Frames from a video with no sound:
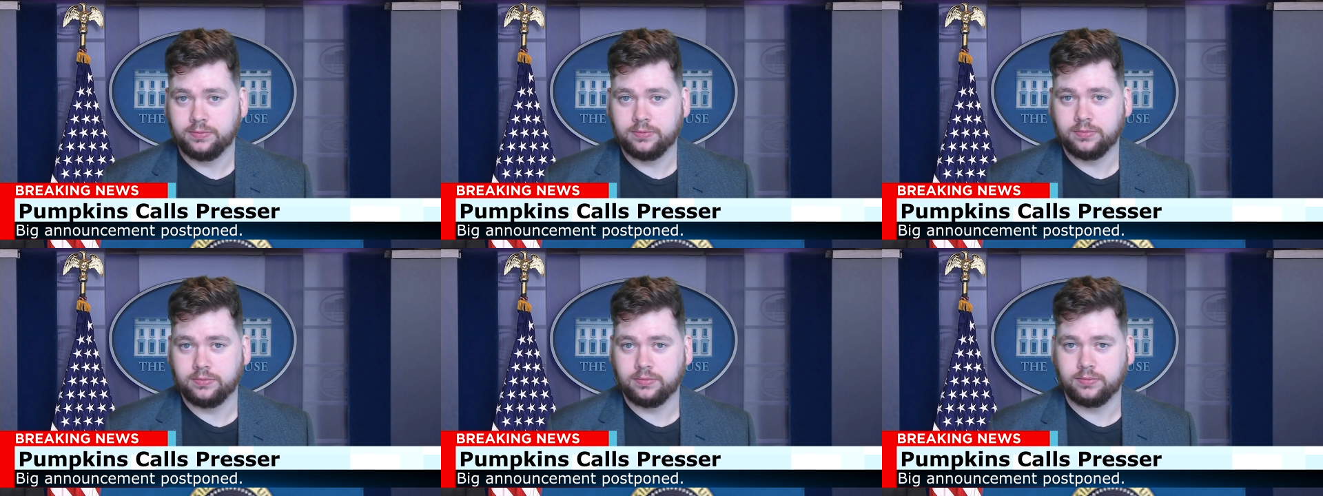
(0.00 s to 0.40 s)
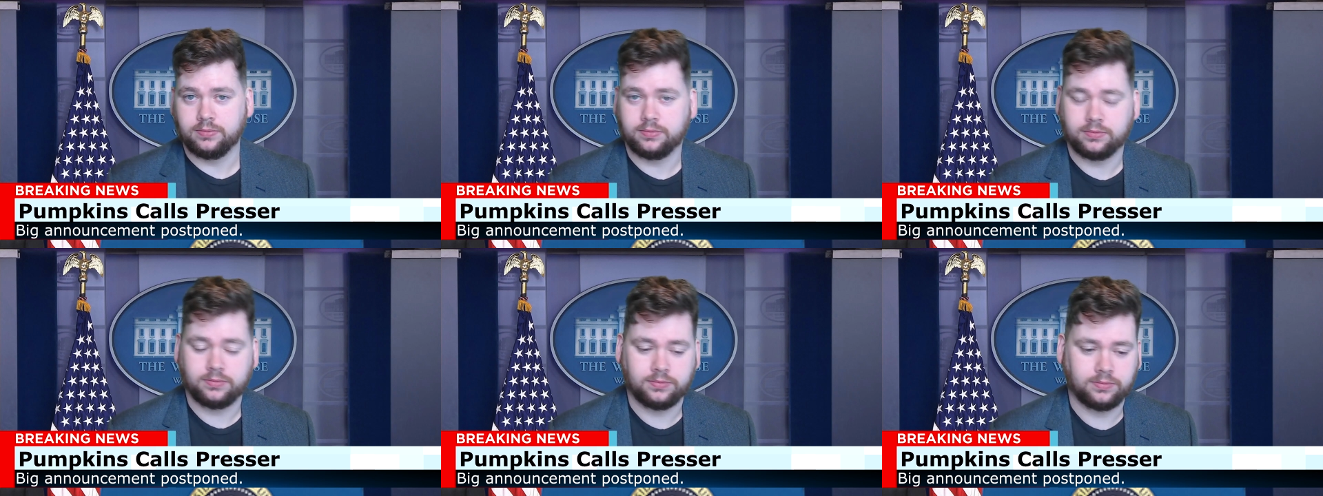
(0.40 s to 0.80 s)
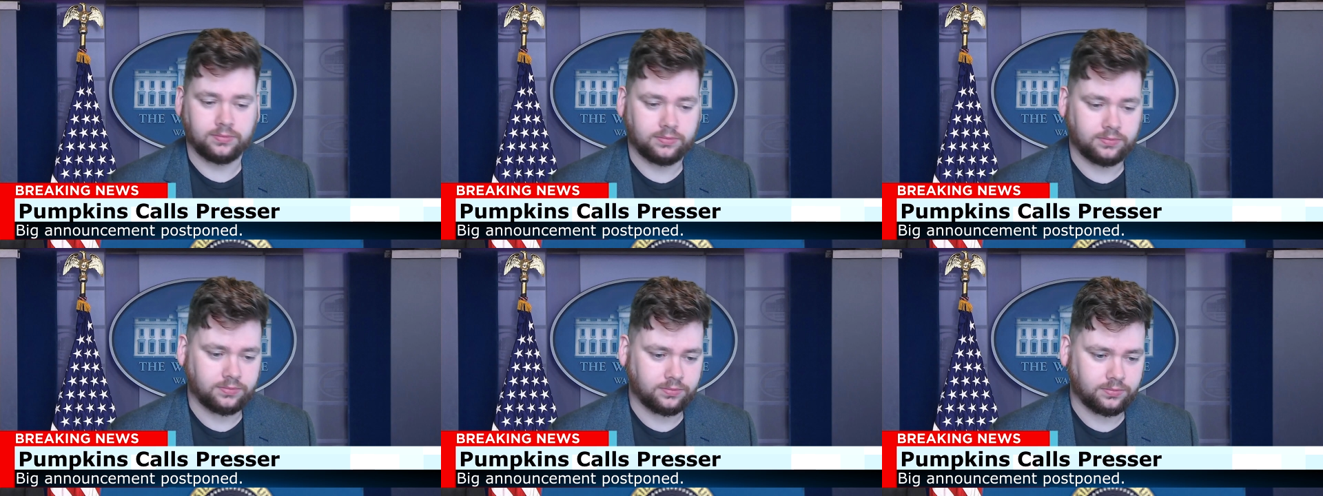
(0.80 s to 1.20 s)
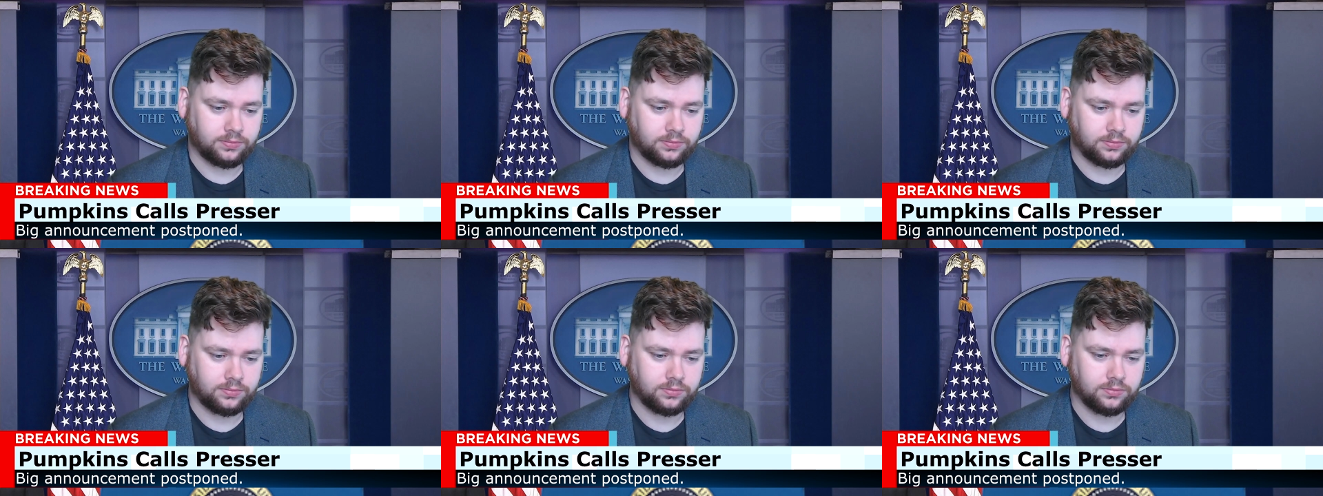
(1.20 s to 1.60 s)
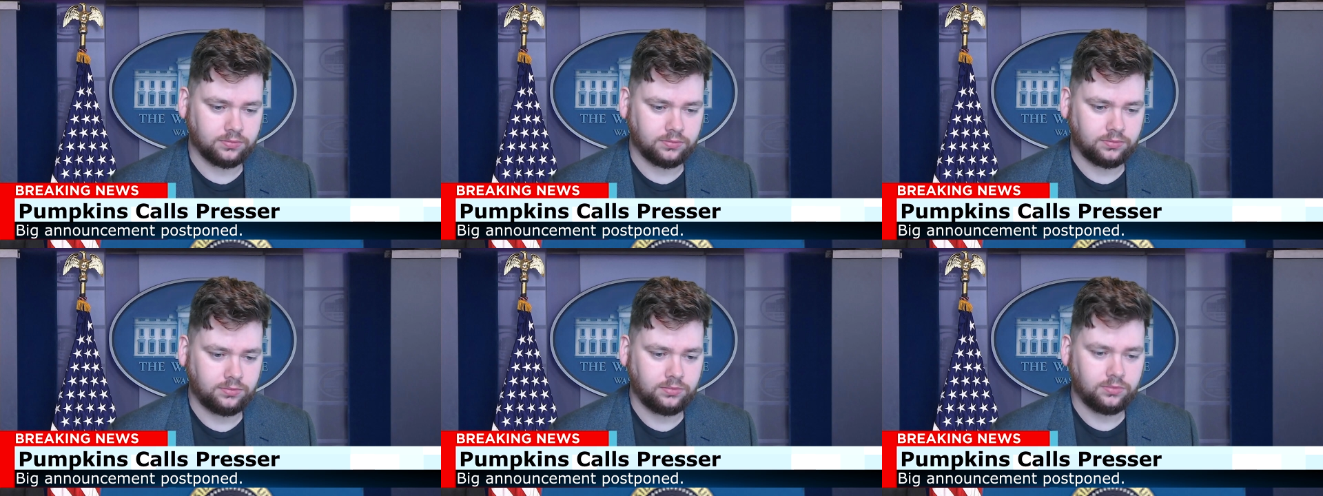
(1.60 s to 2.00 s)

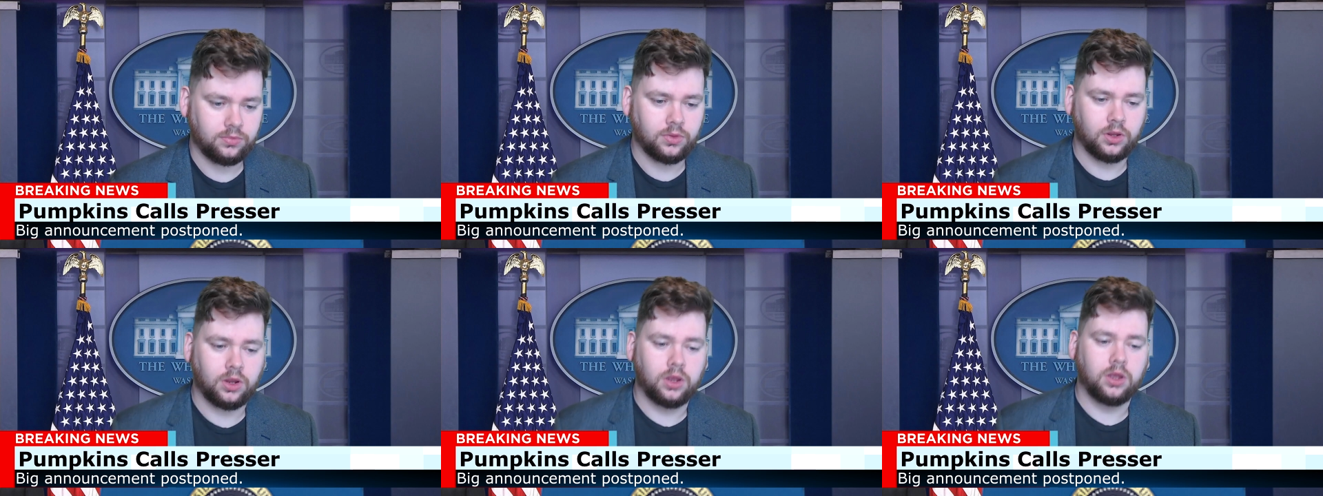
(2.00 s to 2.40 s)
Nothing is said.